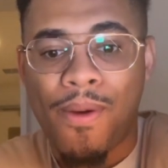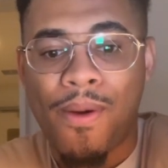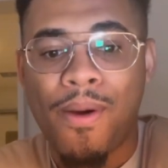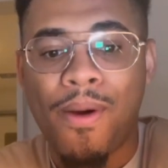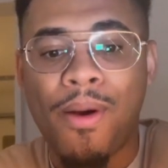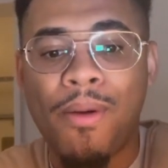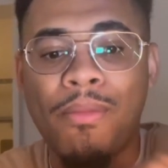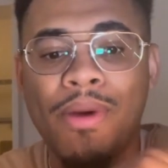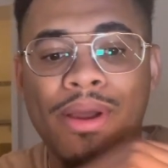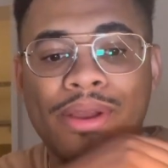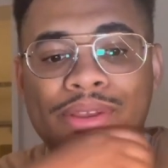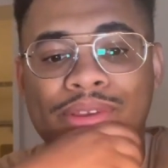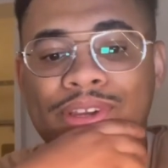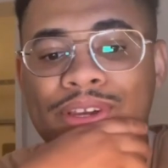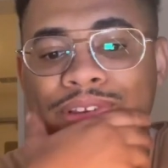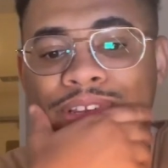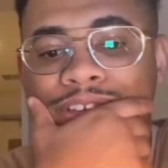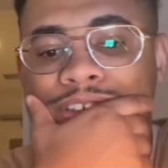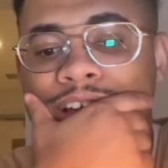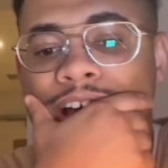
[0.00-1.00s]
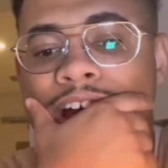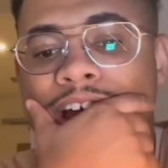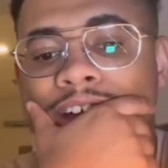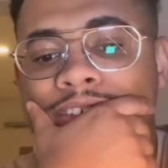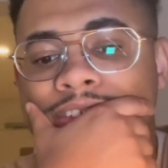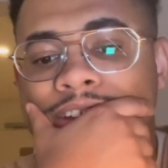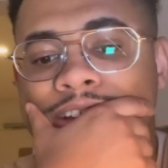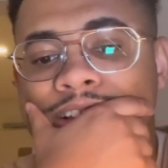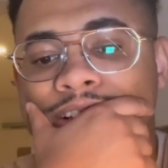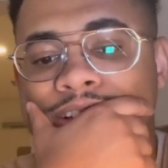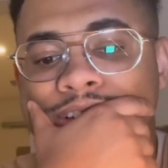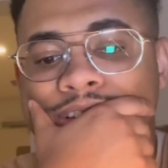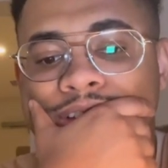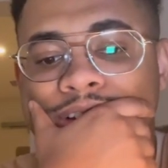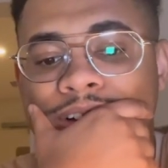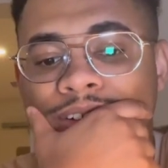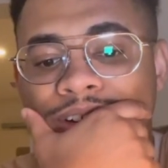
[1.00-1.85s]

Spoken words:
Oh my goodness. Ivy looks so